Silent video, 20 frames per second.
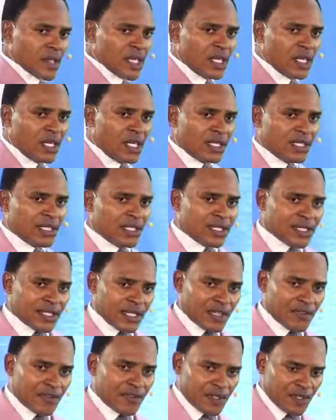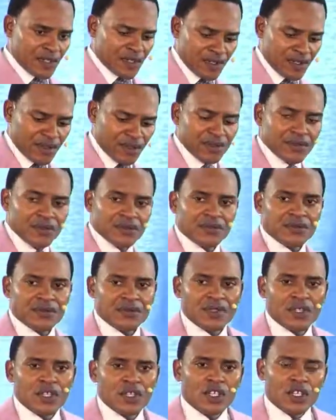Let it sink first.
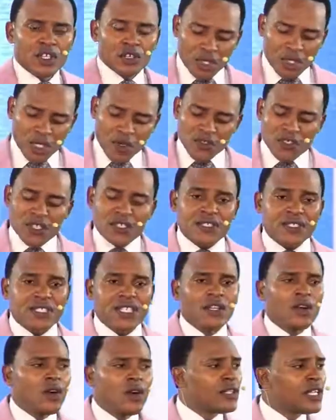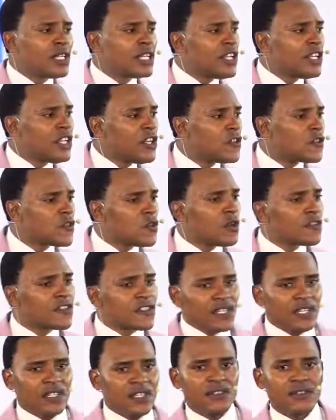Because it's still under the issue of sin.